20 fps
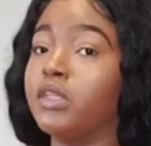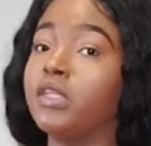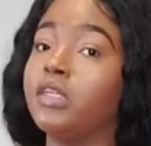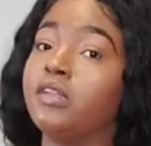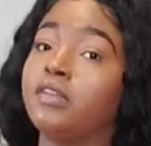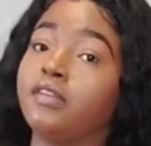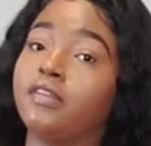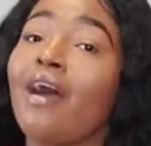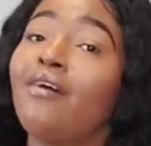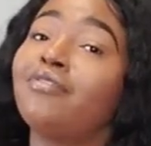wear
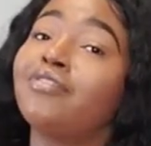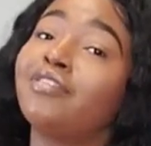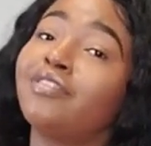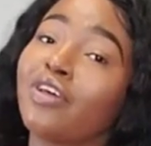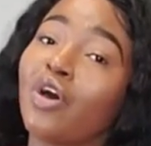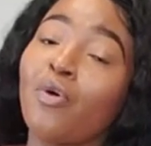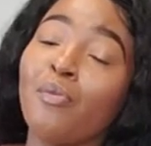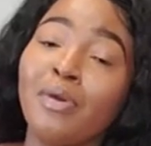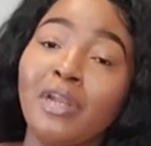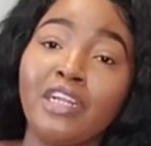this. I
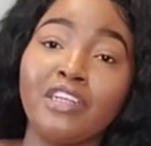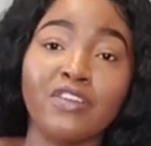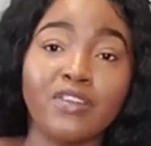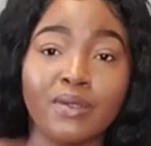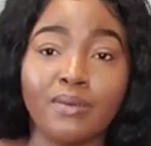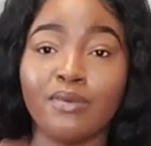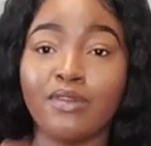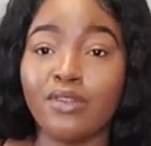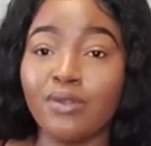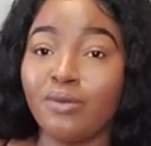have so many
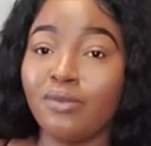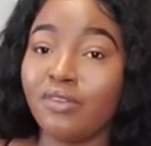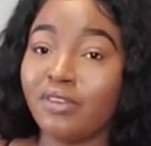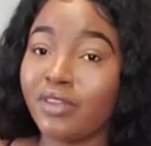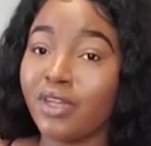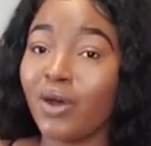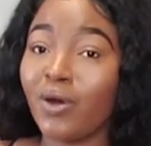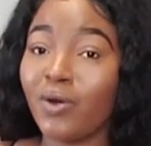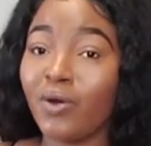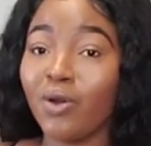
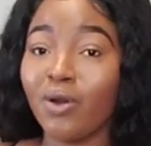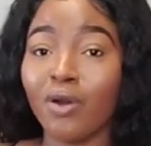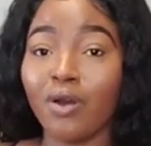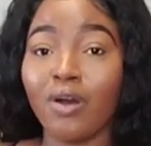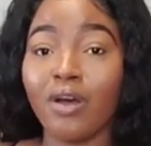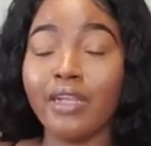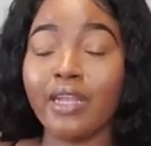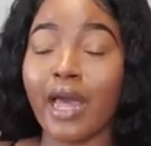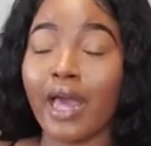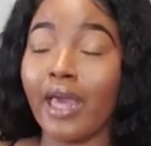swimsuits though,
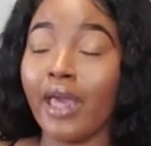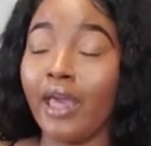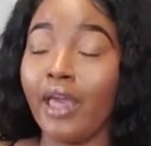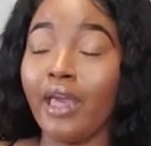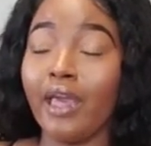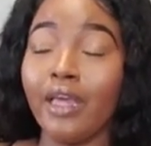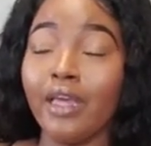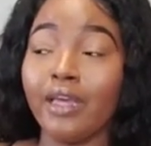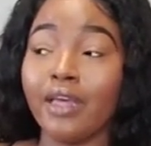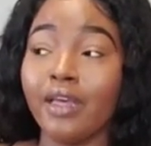girl.
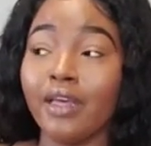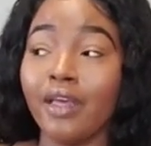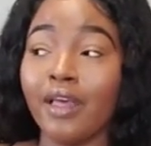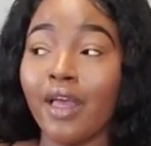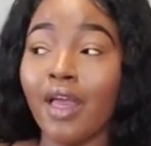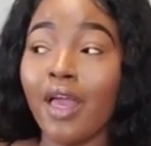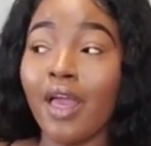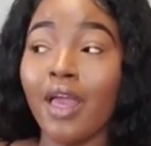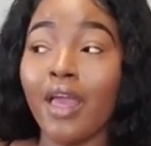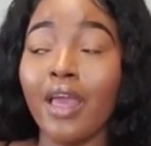Like,
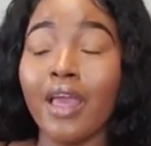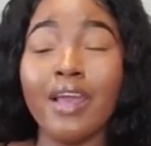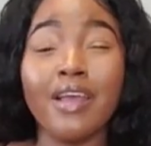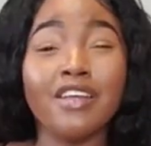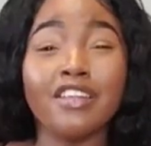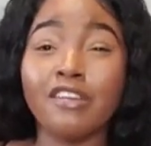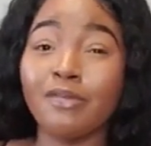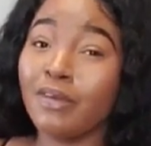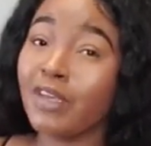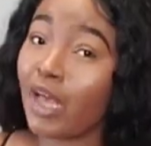
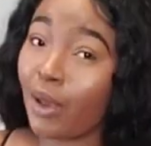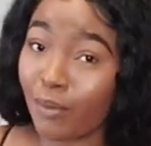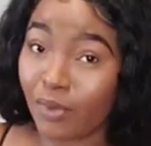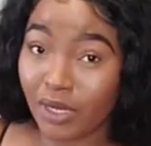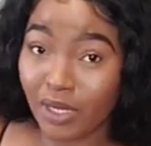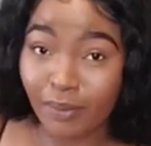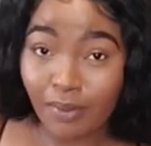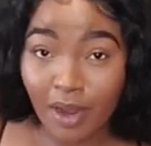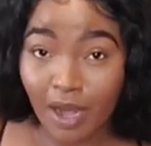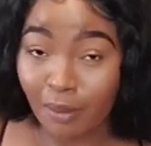it's
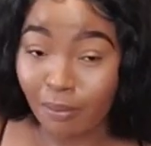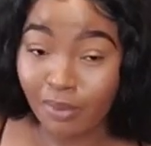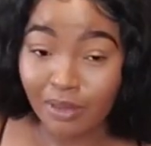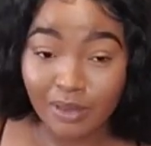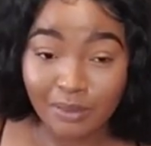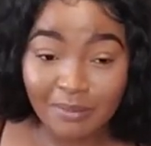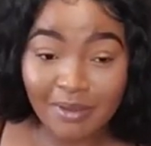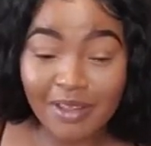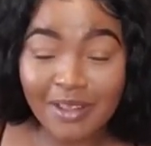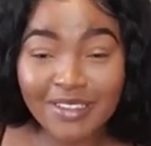becoming a
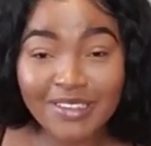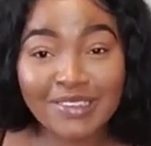problem.